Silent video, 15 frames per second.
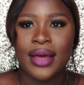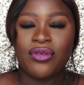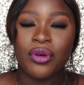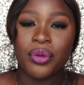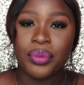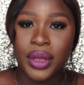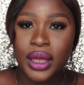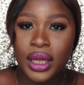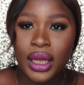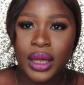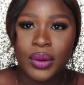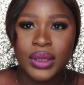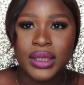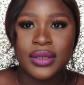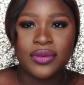For
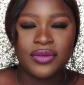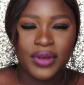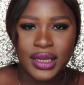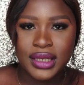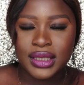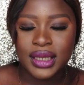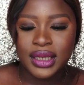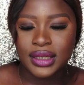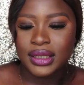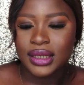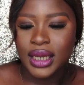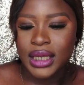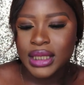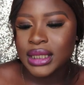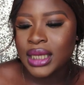me, it was the
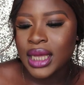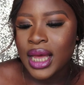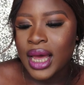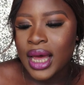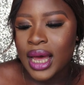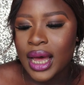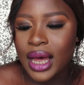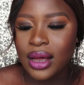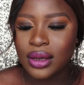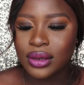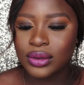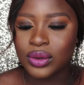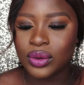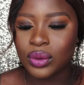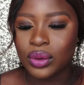fastest, yes.
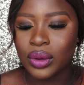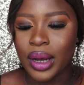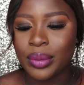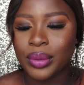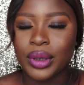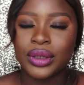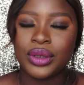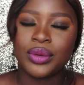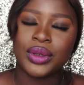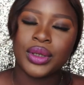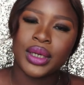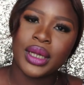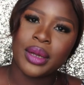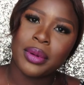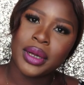Also, I'm going to be
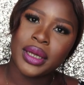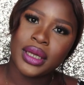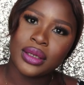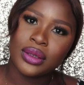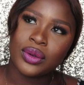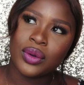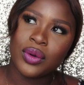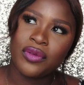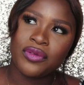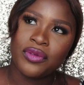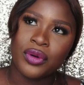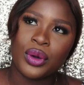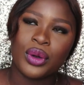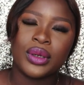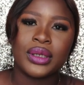talking about keto
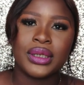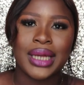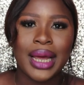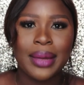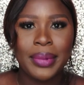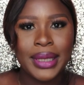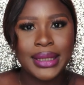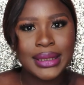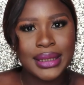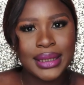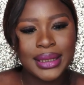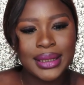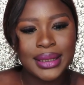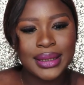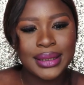for
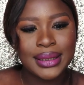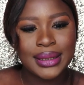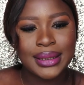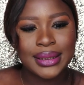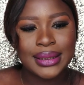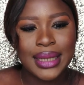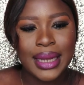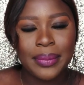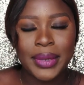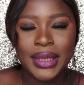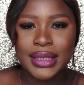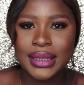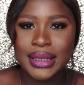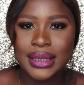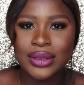diabetes
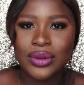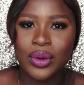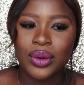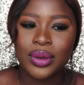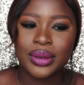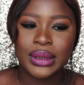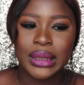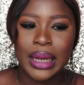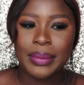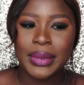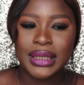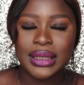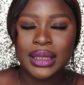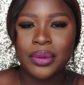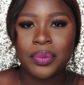or
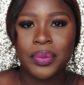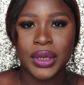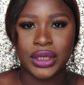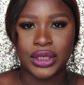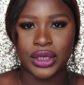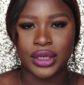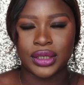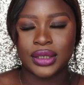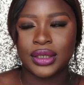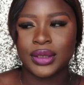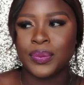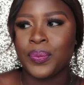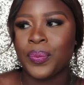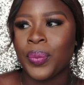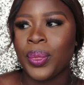diabetic patients.